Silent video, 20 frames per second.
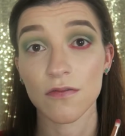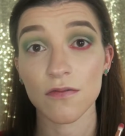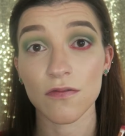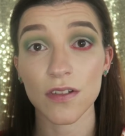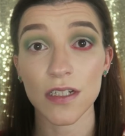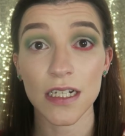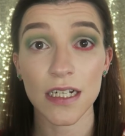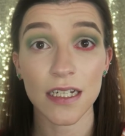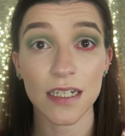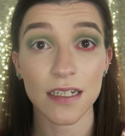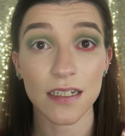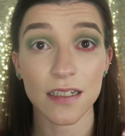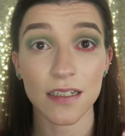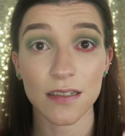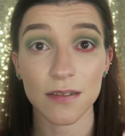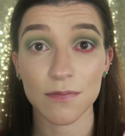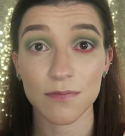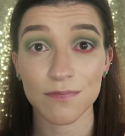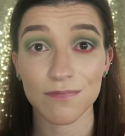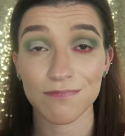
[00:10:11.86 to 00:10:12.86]

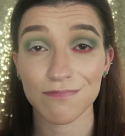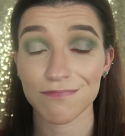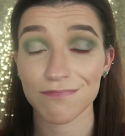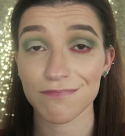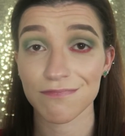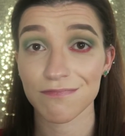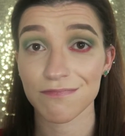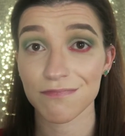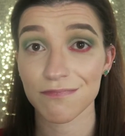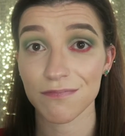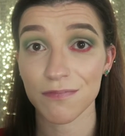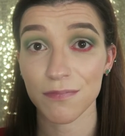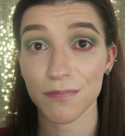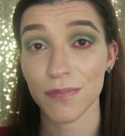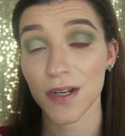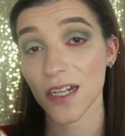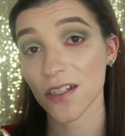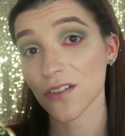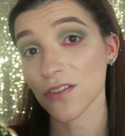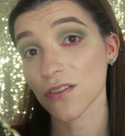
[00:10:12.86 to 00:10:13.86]
really
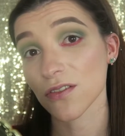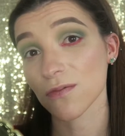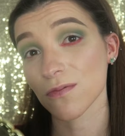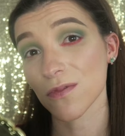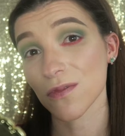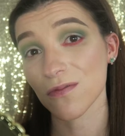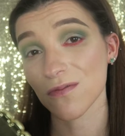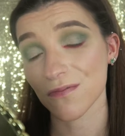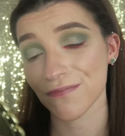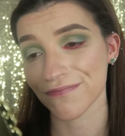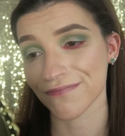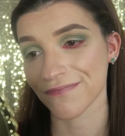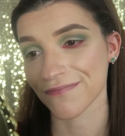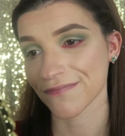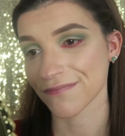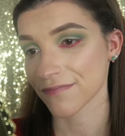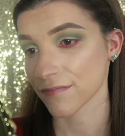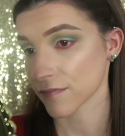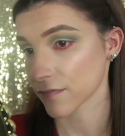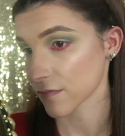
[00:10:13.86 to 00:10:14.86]
bloodshot.
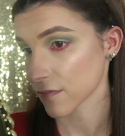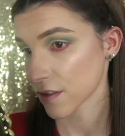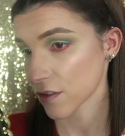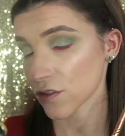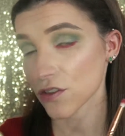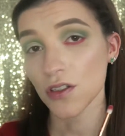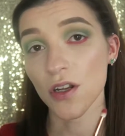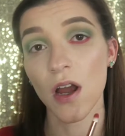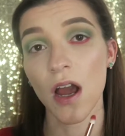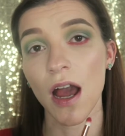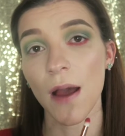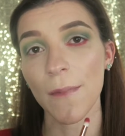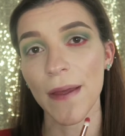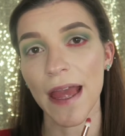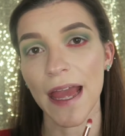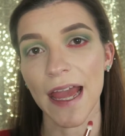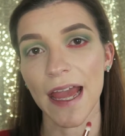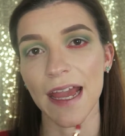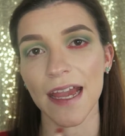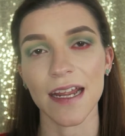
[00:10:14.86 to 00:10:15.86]
Do you know what I
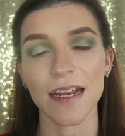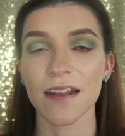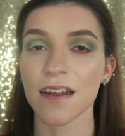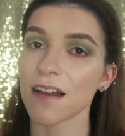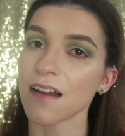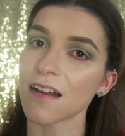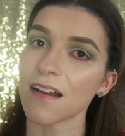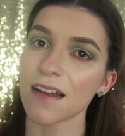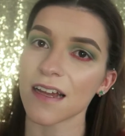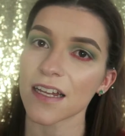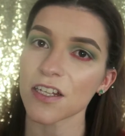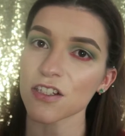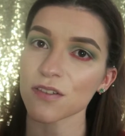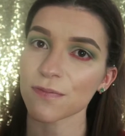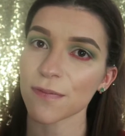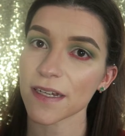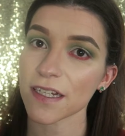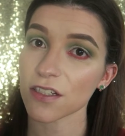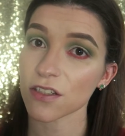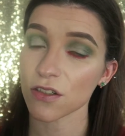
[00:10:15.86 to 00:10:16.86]
mean? It
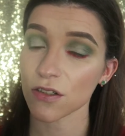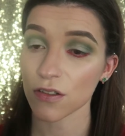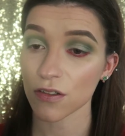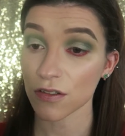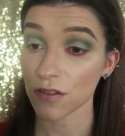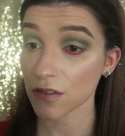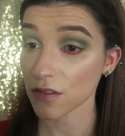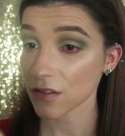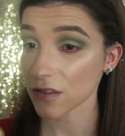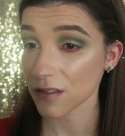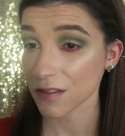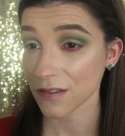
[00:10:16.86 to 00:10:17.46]
just makes you look